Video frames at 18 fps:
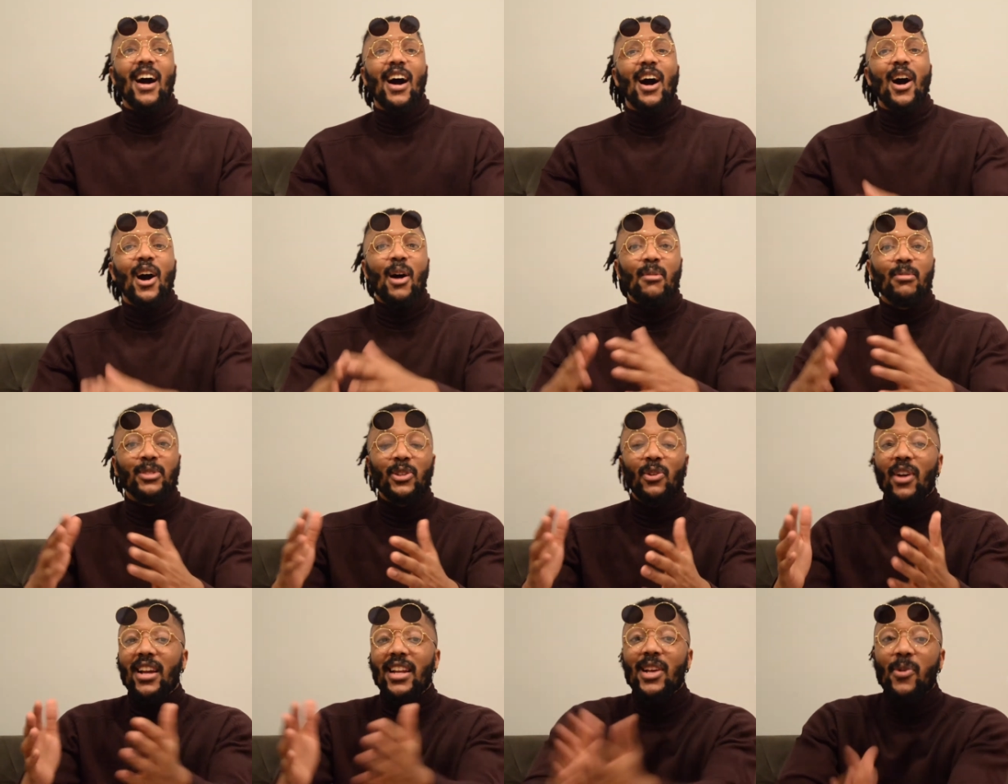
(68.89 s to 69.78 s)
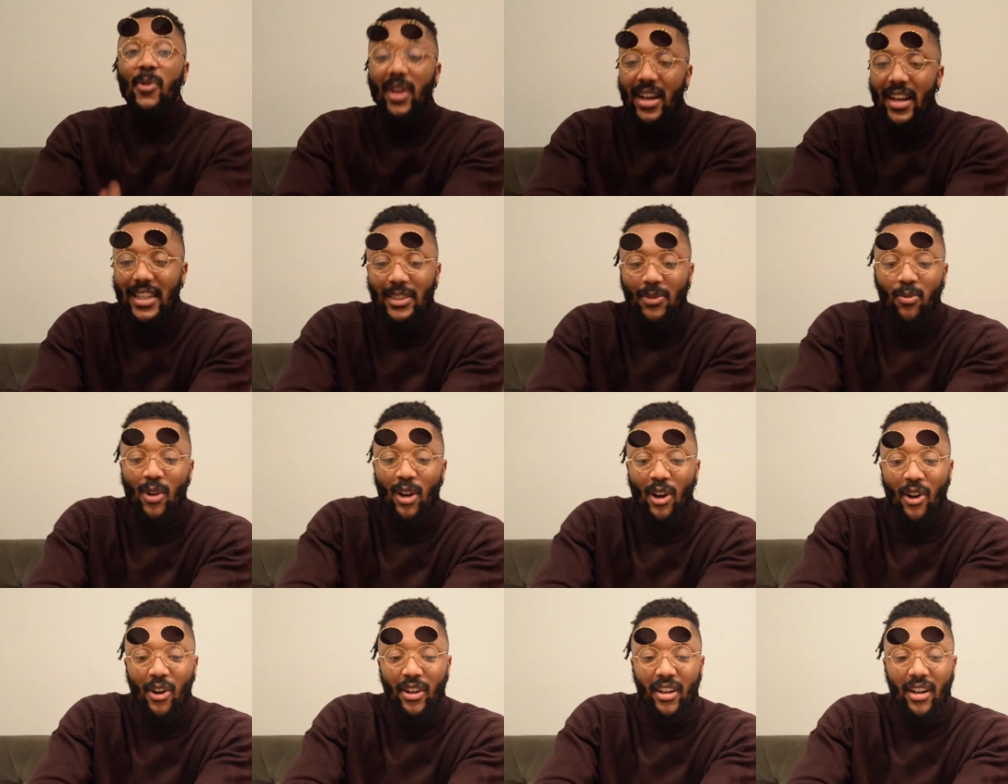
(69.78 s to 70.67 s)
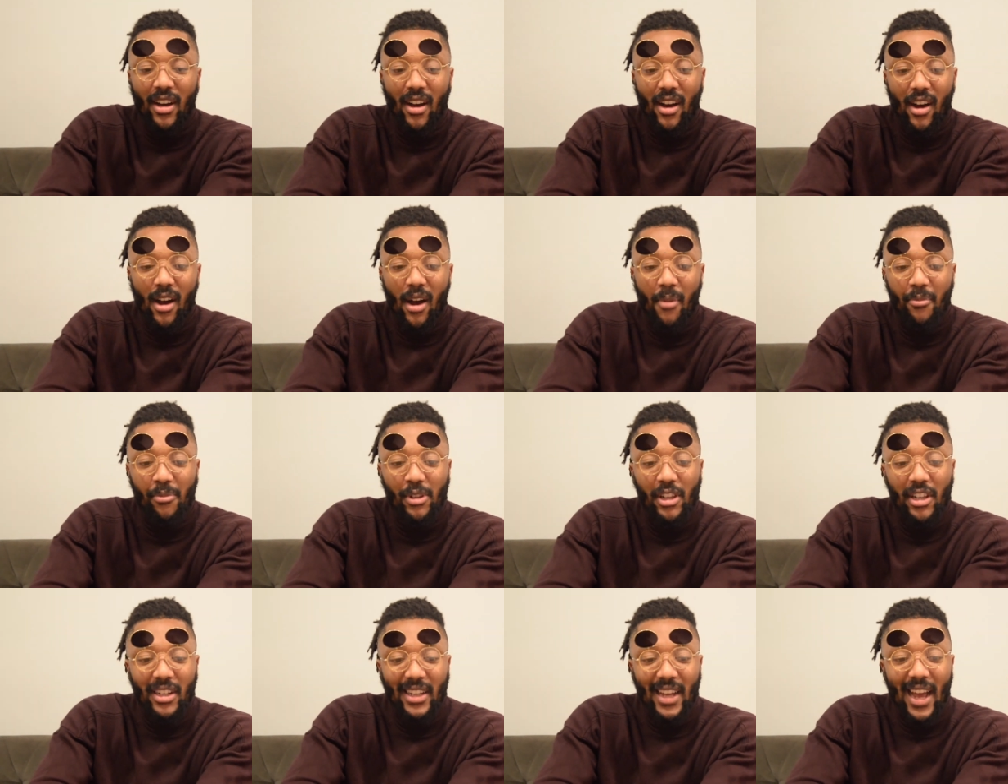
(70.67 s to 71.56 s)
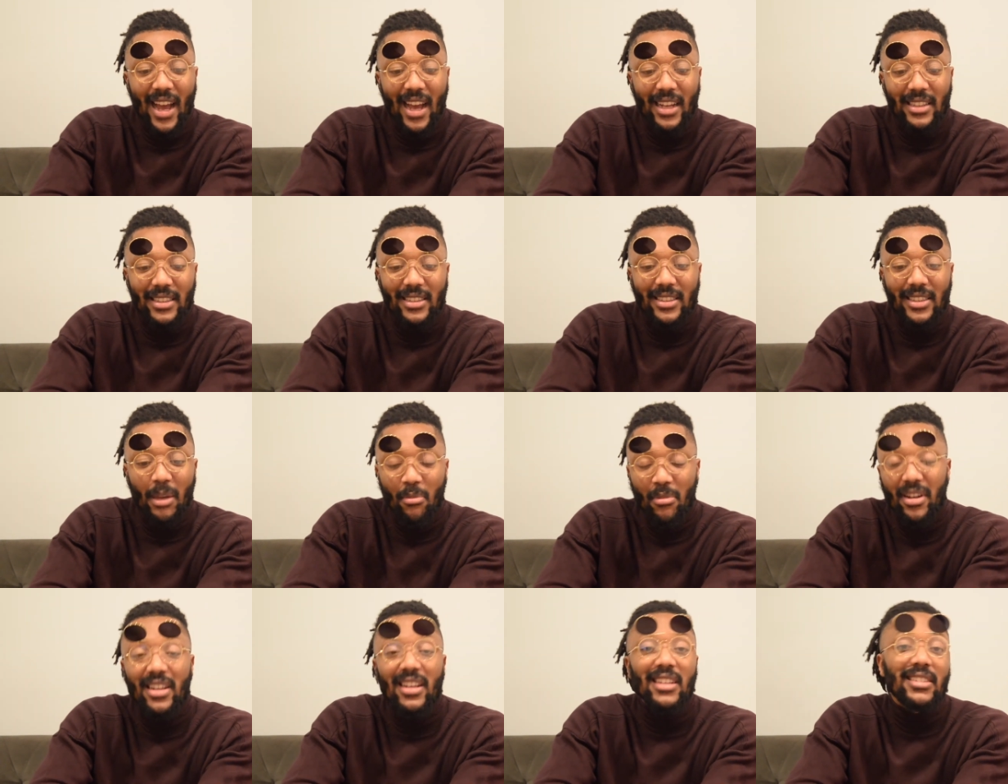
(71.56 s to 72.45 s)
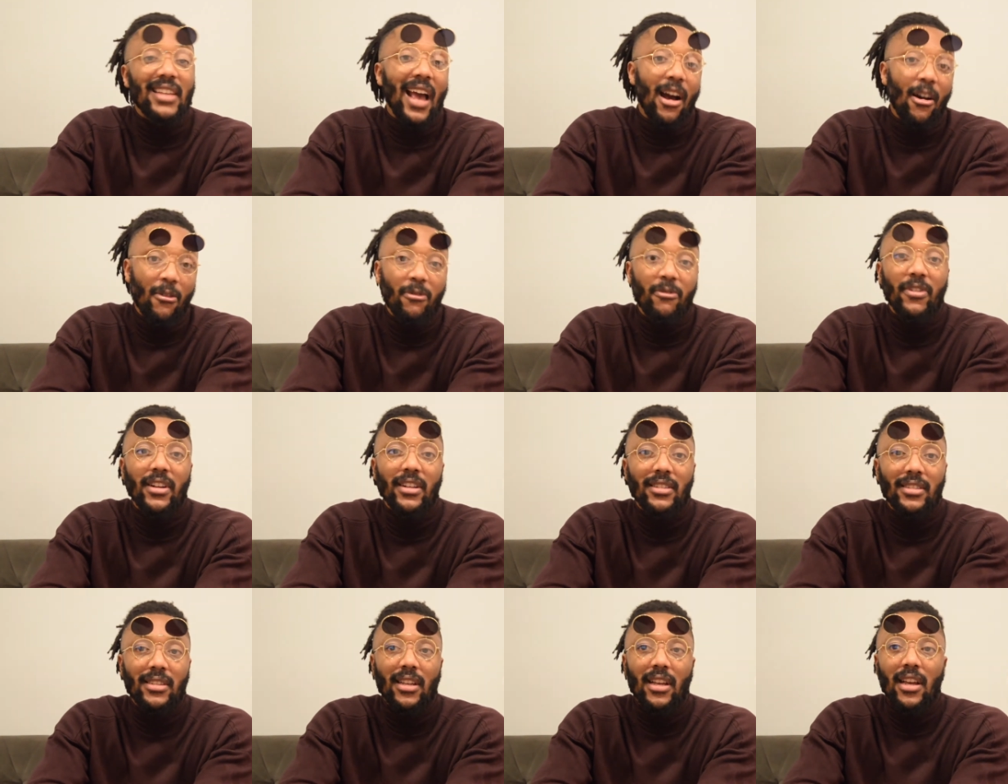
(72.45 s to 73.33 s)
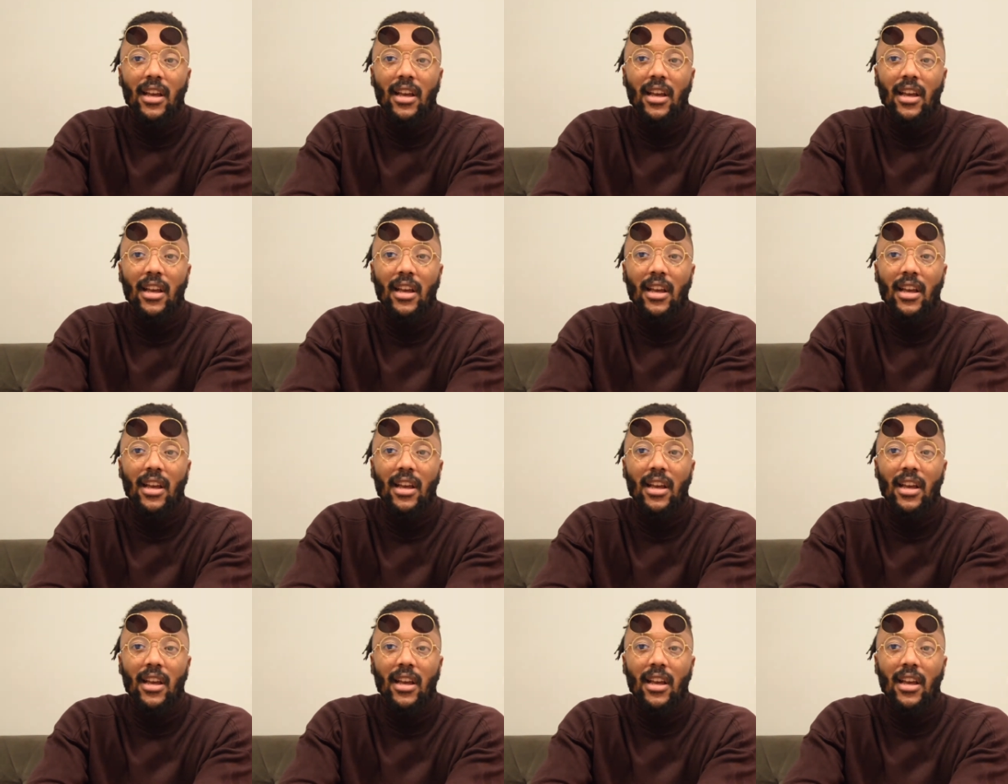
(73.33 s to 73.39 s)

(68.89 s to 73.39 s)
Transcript: So anyways, we're gonna look at some of these outfits.